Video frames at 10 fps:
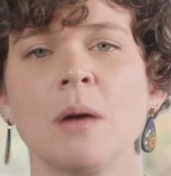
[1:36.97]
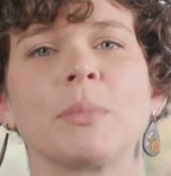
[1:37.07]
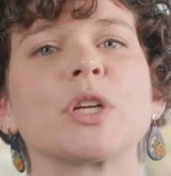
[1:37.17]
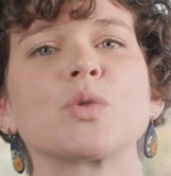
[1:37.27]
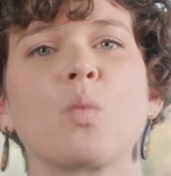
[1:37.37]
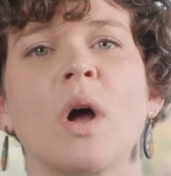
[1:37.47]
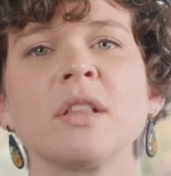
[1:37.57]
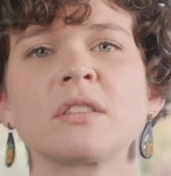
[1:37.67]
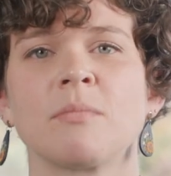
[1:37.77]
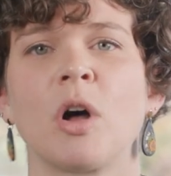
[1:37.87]
But there's
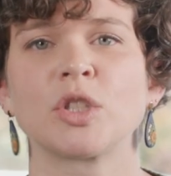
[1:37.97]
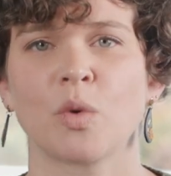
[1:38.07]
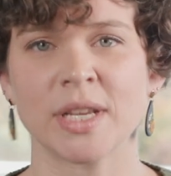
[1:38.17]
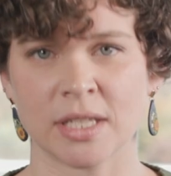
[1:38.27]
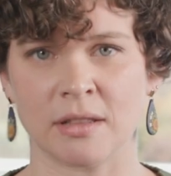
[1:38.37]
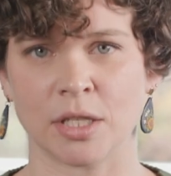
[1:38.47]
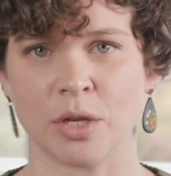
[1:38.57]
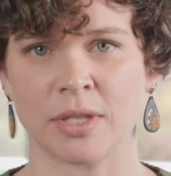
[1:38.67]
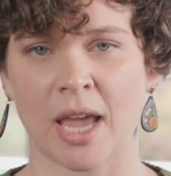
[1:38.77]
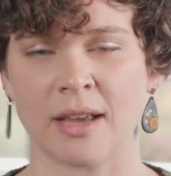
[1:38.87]
one small twist in this
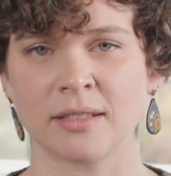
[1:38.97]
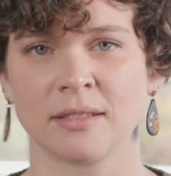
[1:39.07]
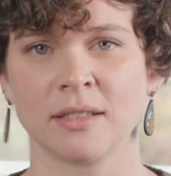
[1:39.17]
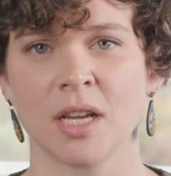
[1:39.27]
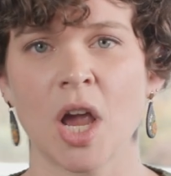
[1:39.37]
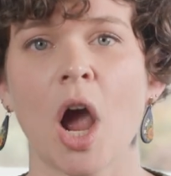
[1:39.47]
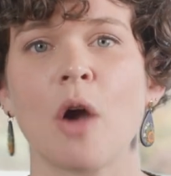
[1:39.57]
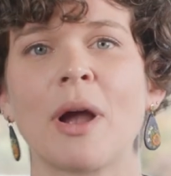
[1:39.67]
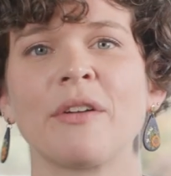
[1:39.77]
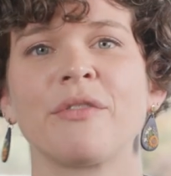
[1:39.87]
use case.
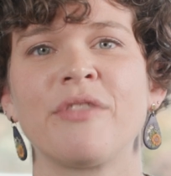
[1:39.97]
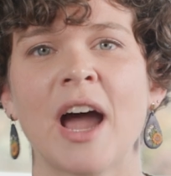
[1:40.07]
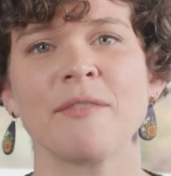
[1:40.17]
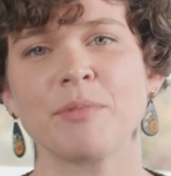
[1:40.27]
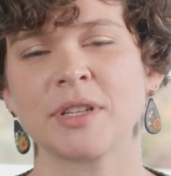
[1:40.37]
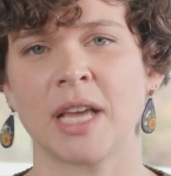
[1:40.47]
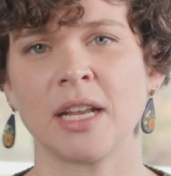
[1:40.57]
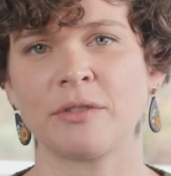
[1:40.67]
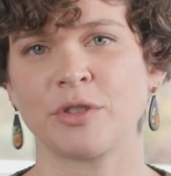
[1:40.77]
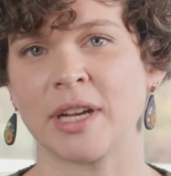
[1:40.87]
Around
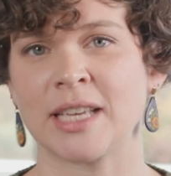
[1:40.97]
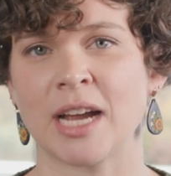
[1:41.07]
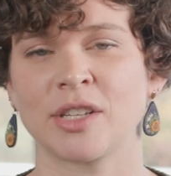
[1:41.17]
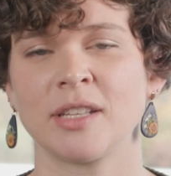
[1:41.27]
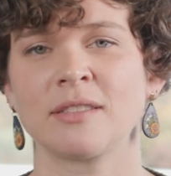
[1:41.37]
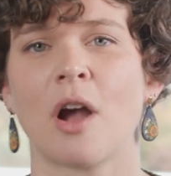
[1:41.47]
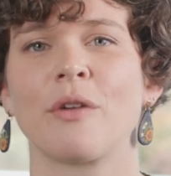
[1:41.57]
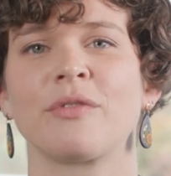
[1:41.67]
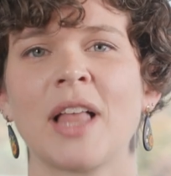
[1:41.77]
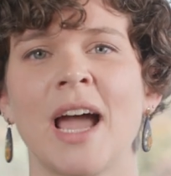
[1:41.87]
5% of transactions
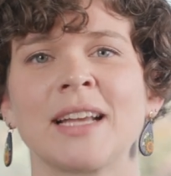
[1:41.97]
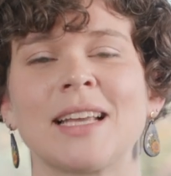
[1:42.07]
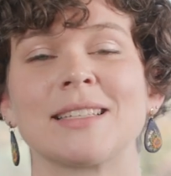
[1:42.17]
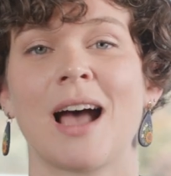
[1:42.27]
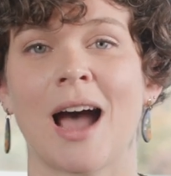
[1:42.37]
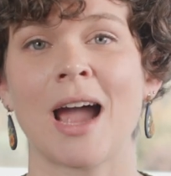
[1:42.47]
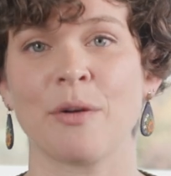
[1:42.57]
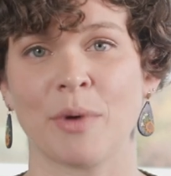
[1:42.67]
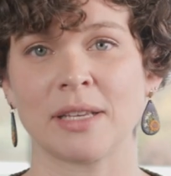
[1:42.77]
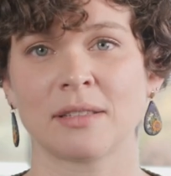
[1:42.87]
are flagged as high
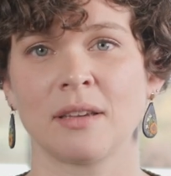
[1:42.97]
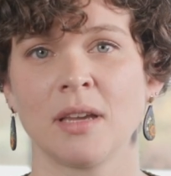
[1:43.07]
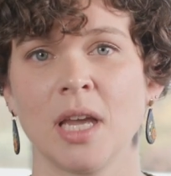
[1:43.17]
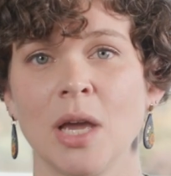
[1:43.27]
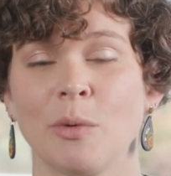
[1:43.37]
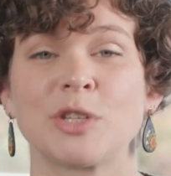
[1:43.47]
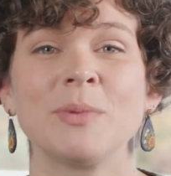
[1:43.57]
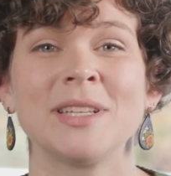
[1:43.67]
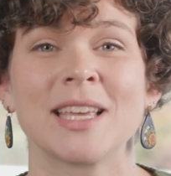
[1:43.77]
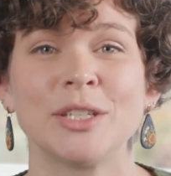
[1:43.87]
risk,
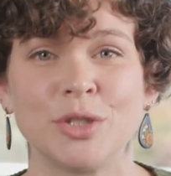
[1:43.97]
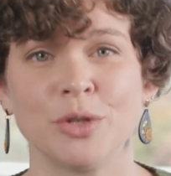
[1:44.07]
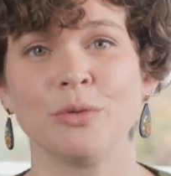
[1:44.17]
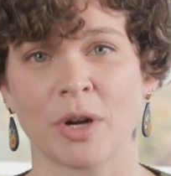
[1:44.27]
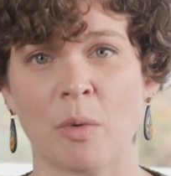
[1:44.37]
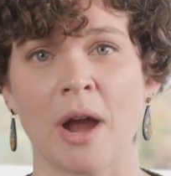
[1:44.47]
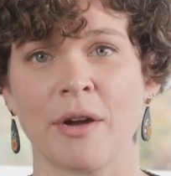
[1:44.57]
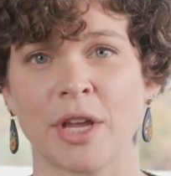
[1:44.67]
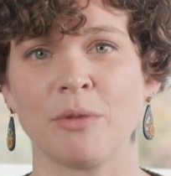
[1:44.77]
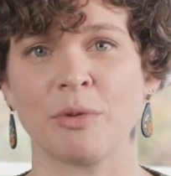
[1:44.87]
which means they do
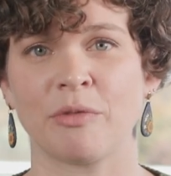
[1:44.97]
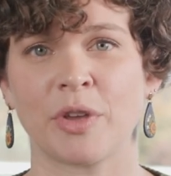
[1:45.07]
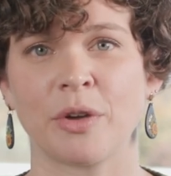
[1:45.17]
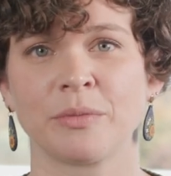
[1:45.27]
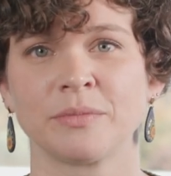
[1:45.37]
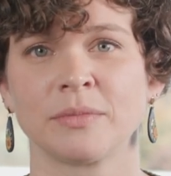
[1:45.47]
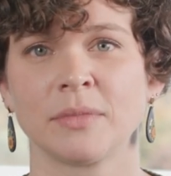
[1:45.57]
require a human review.